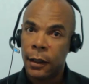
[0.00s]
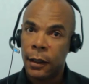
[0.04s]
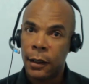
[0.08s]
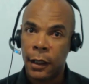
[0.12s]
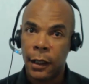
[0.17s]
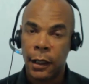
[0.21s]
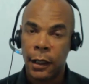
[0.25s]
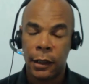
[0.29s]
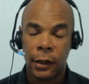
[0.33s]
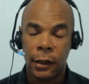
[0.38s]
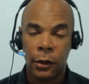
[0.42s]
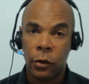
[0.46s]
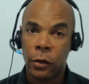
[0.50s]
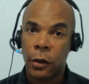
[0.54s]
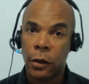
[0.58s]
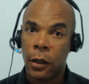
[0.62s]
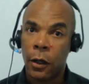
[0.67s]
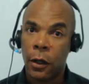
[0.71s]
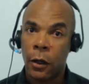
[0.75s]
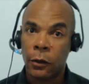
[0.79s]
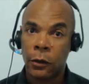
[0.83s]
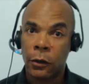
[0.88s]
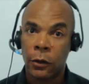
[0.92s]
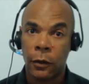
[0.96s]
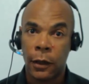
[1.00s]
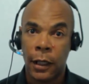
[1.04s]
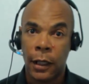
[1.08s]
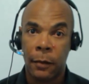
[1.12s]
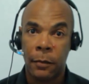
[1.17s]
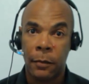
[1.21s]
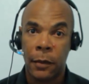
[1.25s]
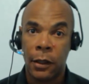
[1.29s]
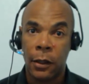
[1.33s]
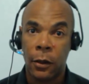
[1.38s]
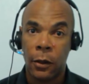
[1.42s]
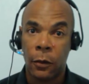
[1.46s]
then you can also
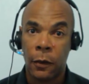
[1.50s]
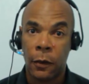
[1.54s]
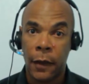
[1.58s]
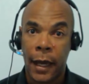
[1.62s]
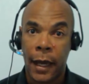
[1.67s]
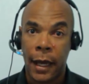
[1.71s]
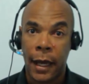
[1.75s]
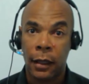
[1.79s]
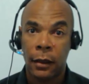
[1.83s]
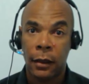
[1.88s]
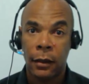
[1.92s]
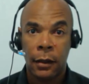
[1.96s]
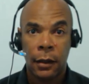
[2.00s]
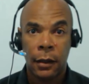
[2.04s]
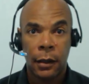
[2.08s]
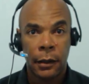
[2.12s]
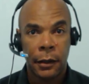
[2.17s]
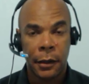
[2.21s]
let me know that.